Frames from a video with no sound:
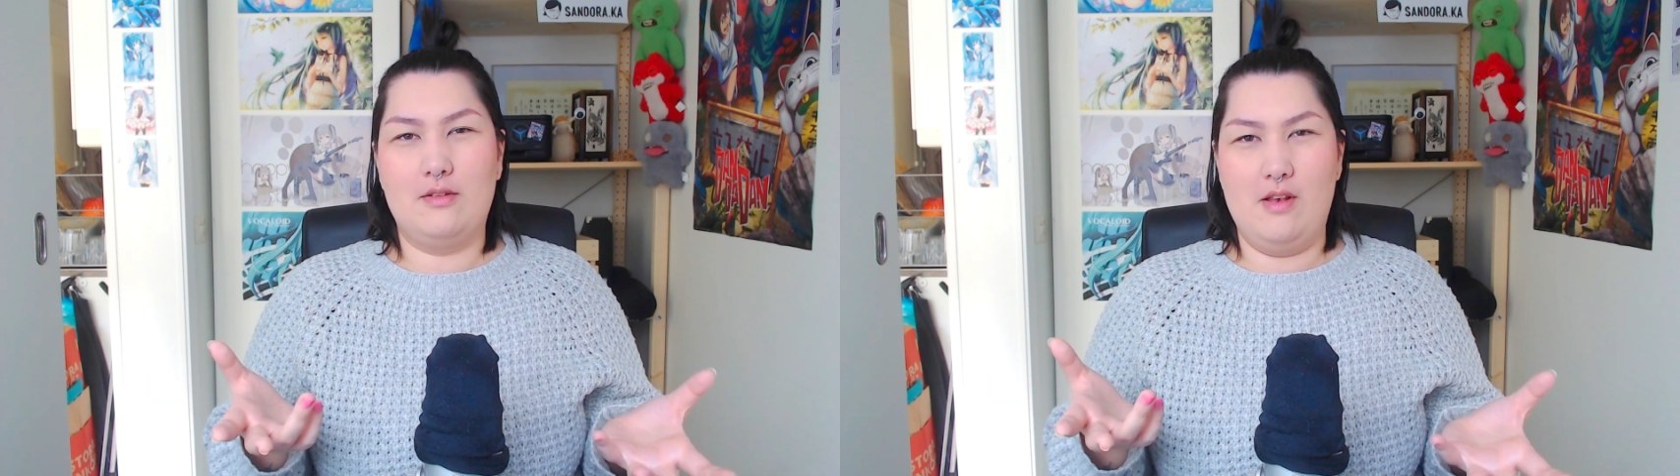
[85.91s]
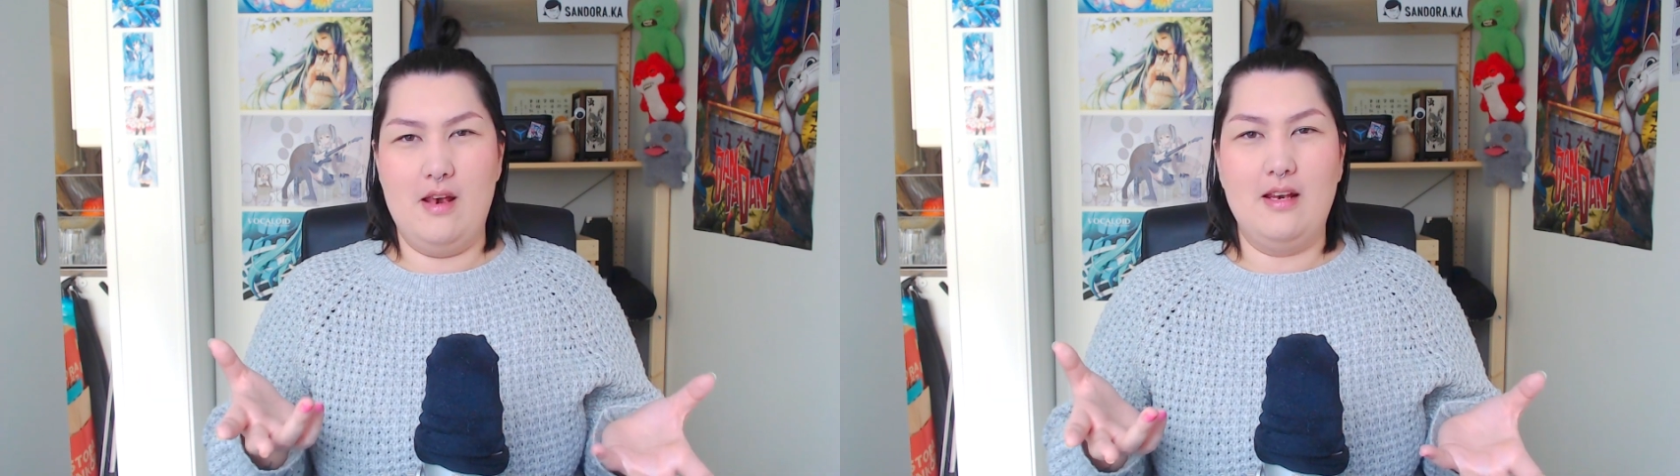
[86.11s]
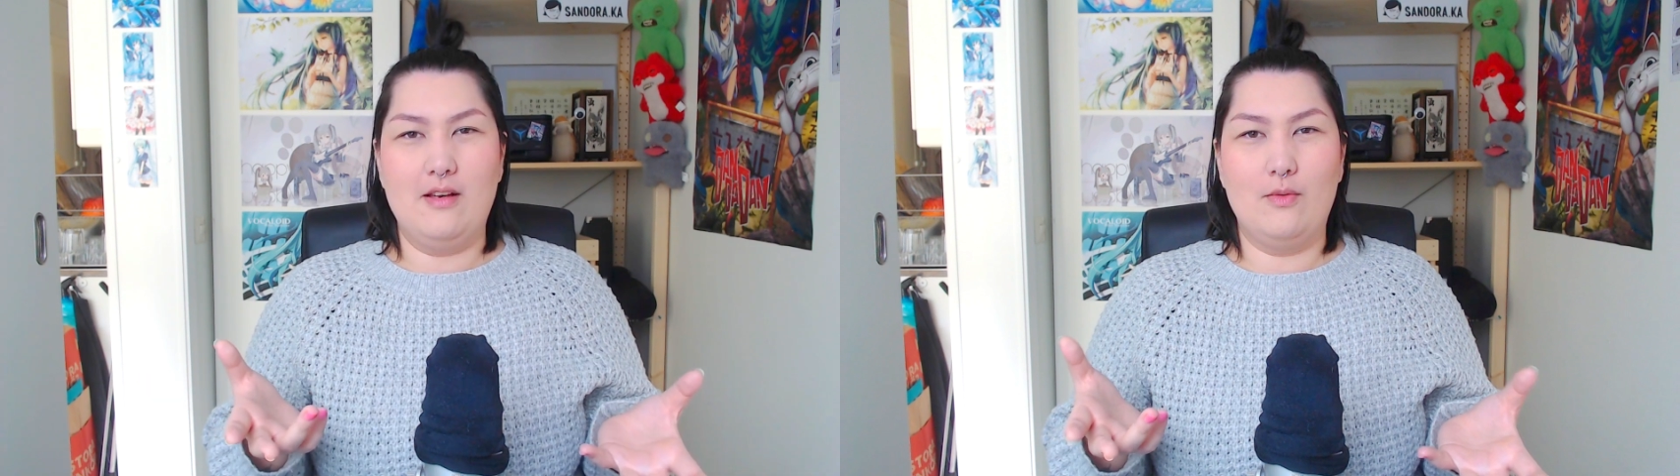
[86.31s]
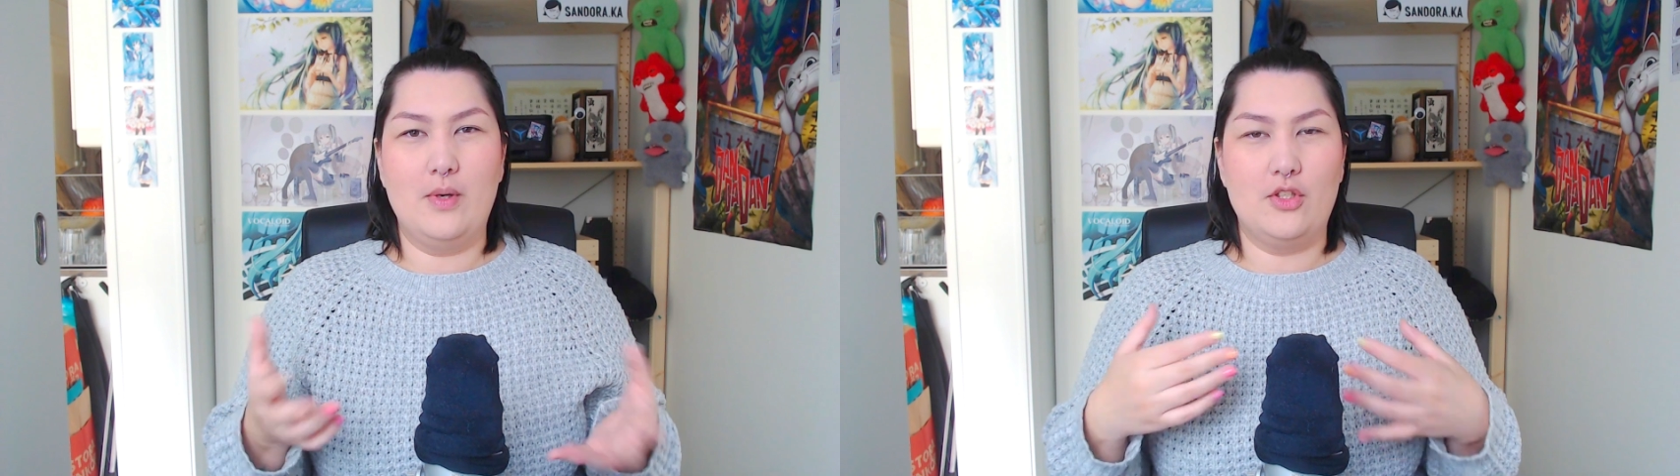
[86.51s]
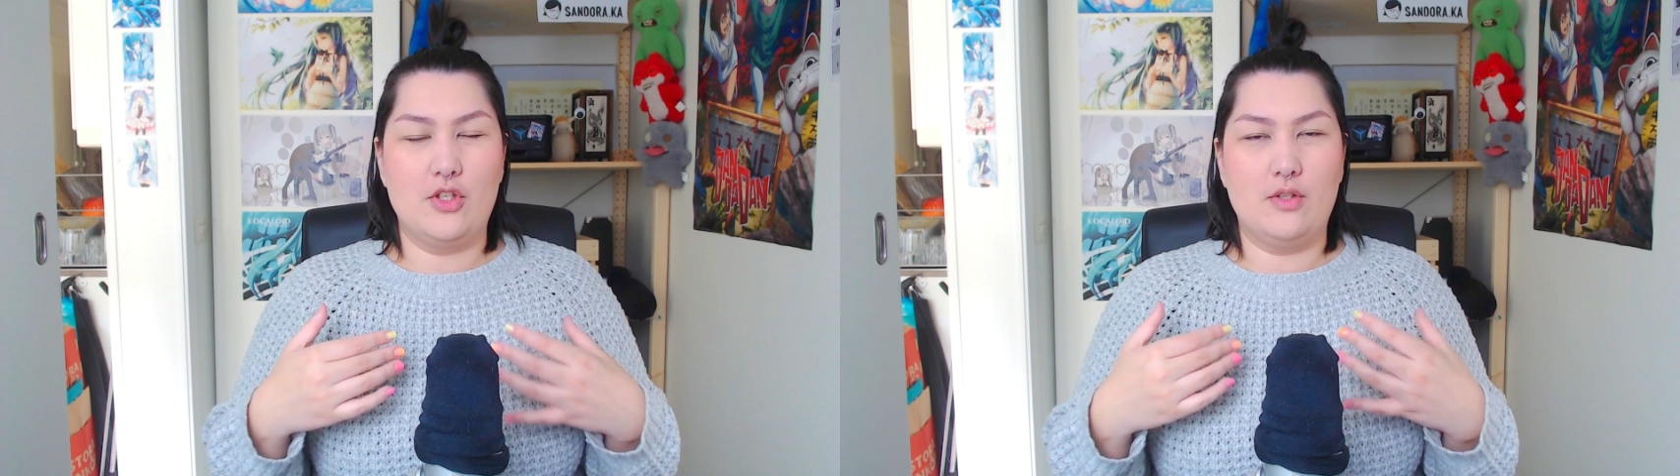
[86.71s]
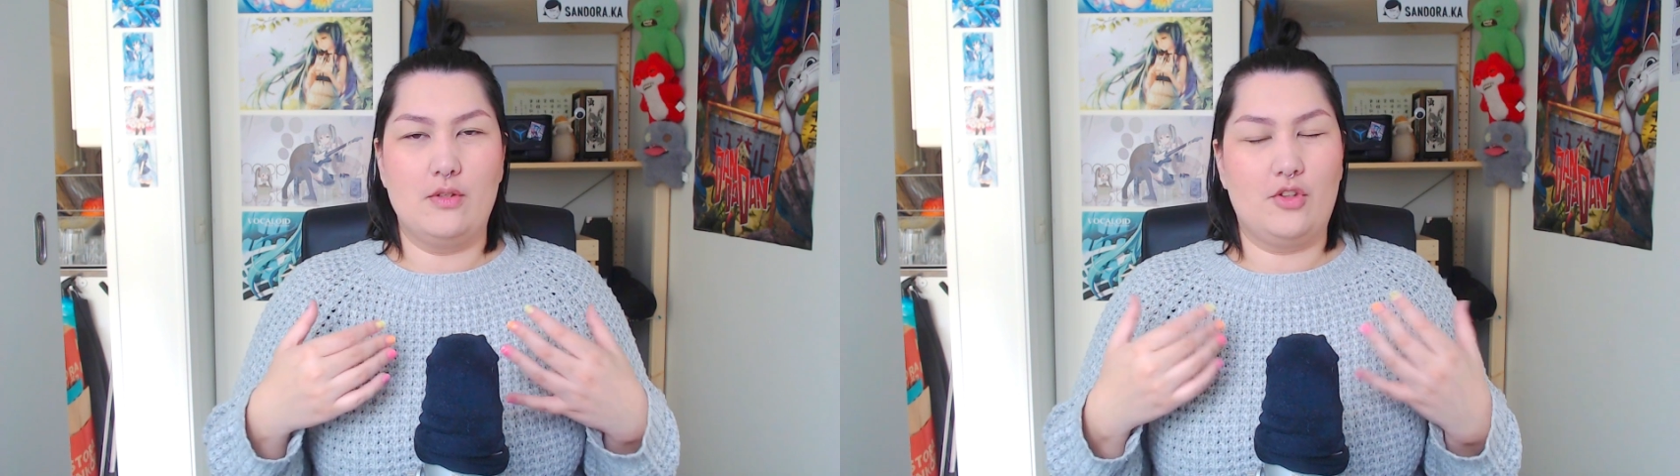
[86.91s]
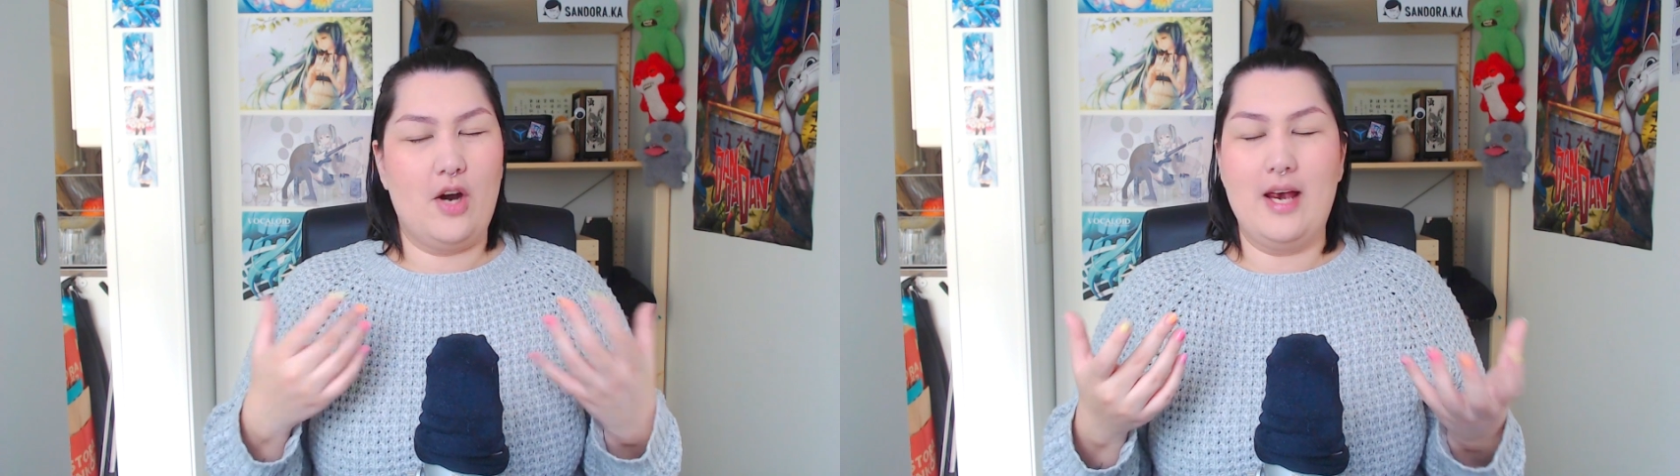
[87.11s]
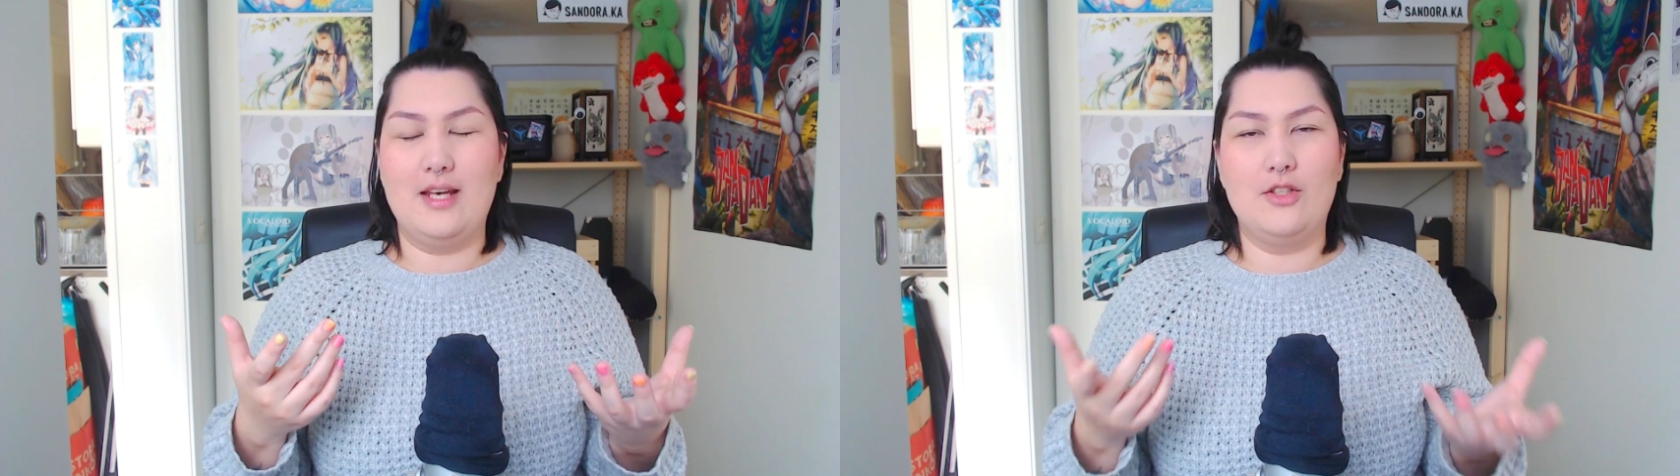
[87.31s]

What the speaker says: thing when you're trying